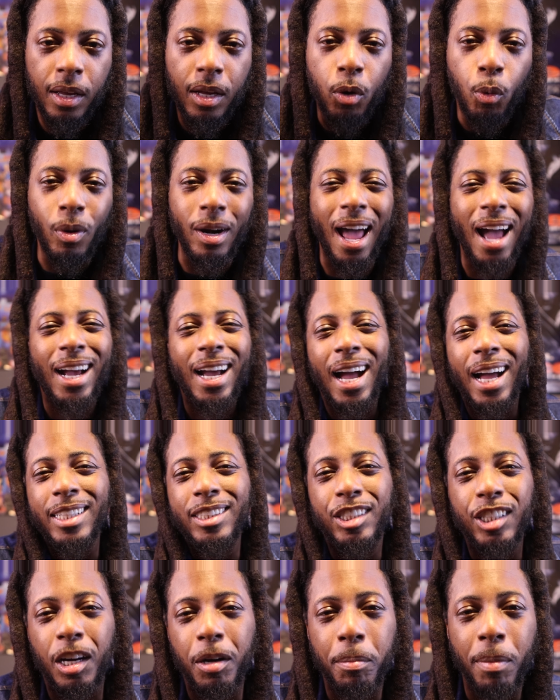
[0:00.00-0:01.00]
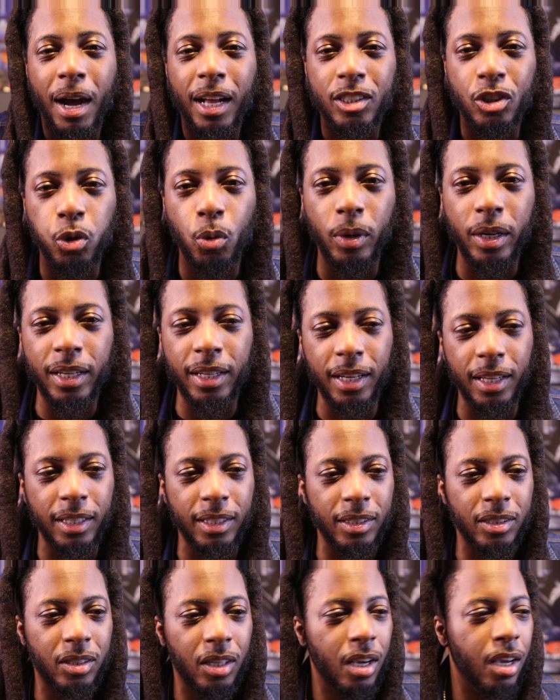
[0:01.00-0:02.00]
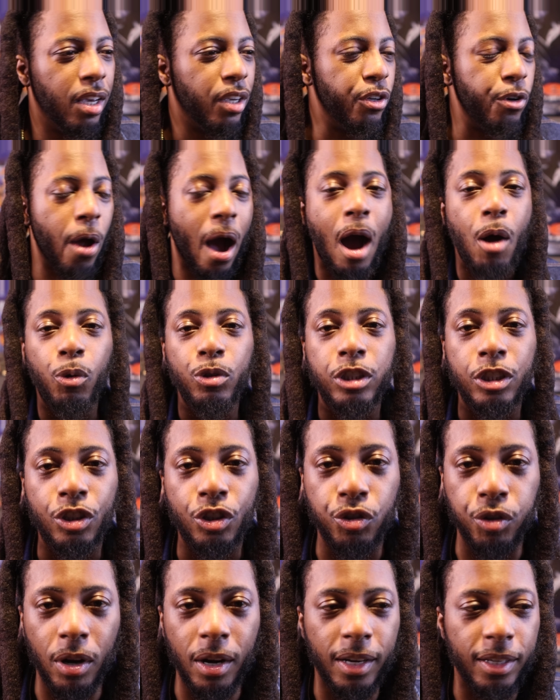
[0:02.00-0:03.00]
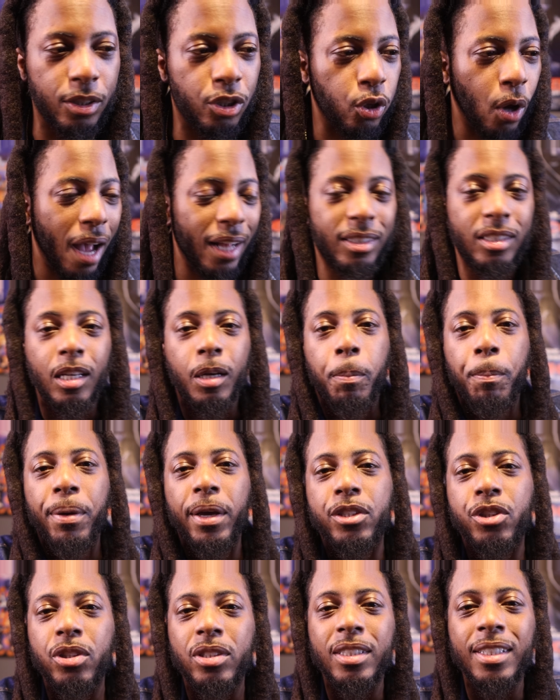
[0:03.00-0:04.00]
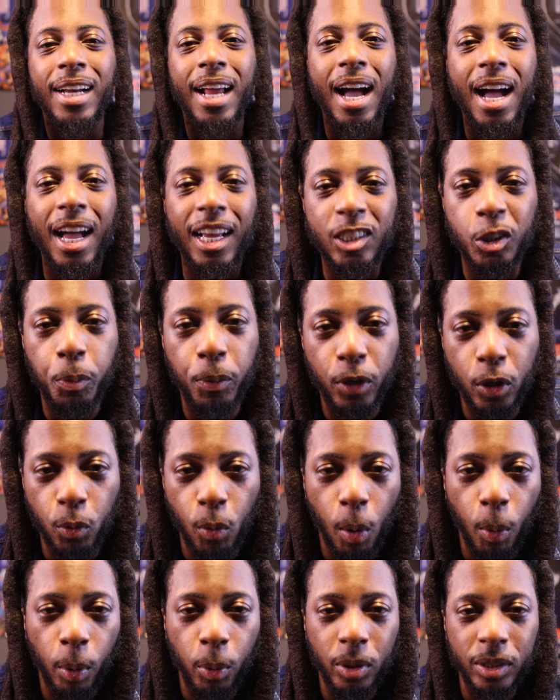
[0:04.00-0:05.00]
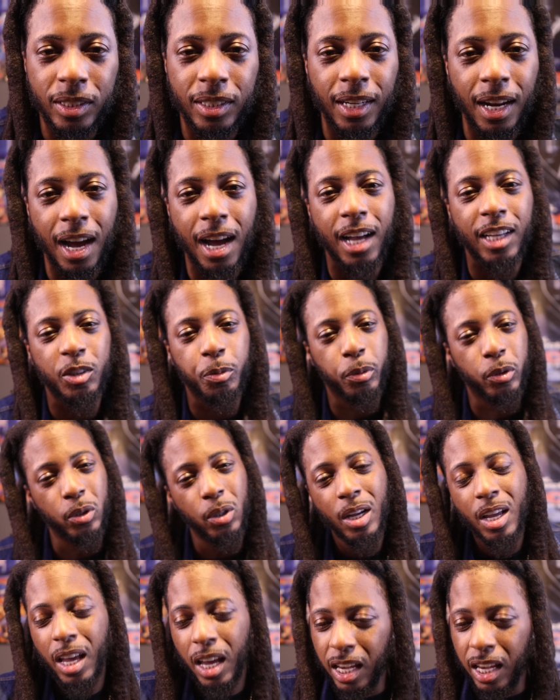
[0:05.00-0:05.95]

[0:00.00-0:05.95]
When I got jumped by 20 niggas, you know, I was drunk. So I took pictures in the hospital when we was in the hospital.